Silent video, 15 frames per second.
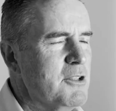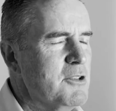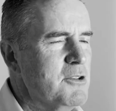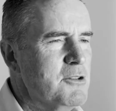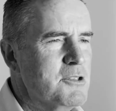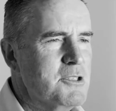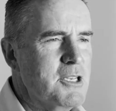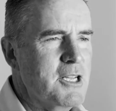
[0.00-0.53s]
you
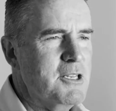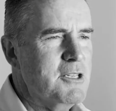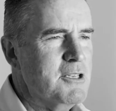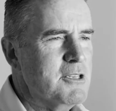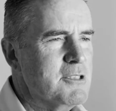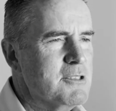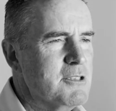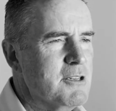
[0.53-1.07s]
said to
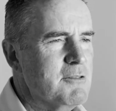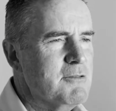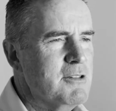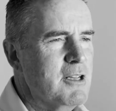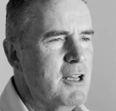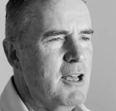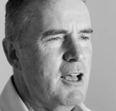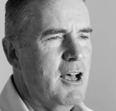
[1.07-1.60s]
yourself,
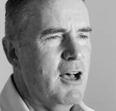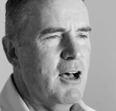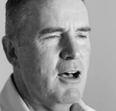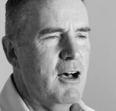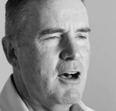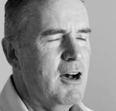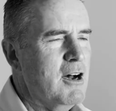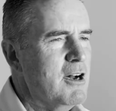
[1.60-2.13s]

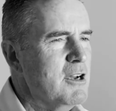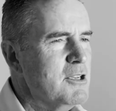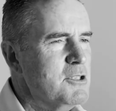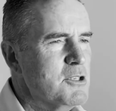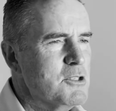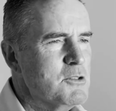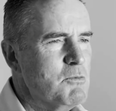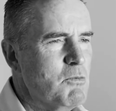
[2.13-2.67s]
I
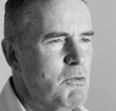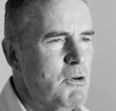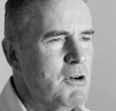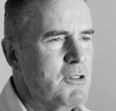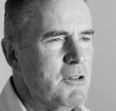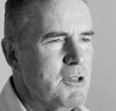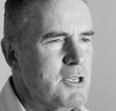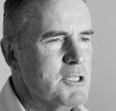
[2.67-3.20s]
just
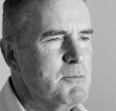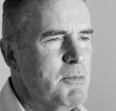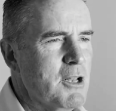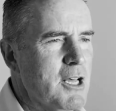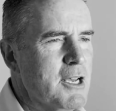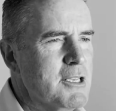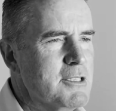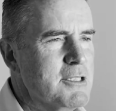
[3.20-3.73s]
want this
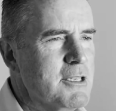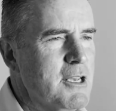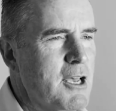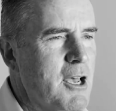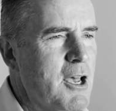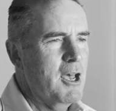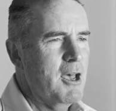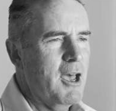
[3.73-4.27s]
place.
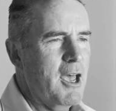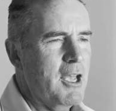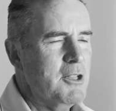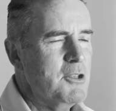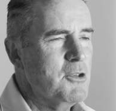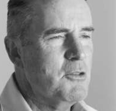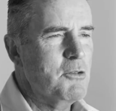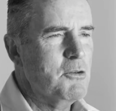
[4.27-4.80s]
And
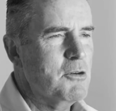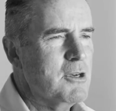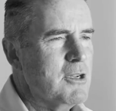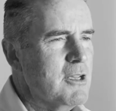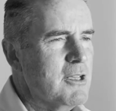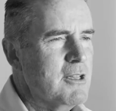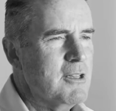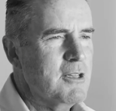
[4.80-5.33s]
you thought,
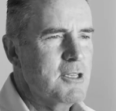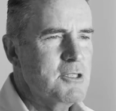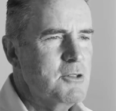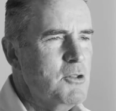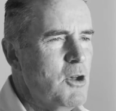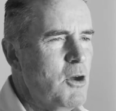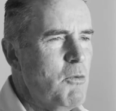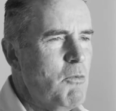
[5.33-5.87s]
there's
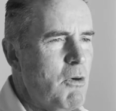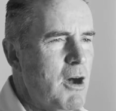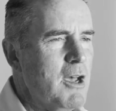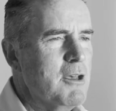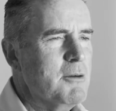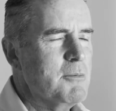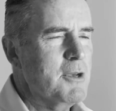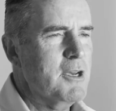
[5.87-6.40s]
no way
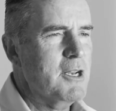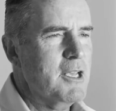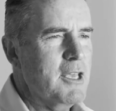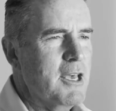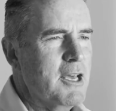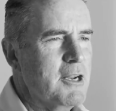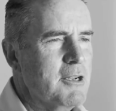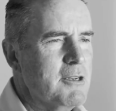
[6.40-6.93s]
I'm going to
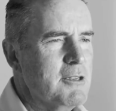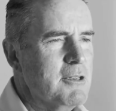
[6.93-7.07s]
get it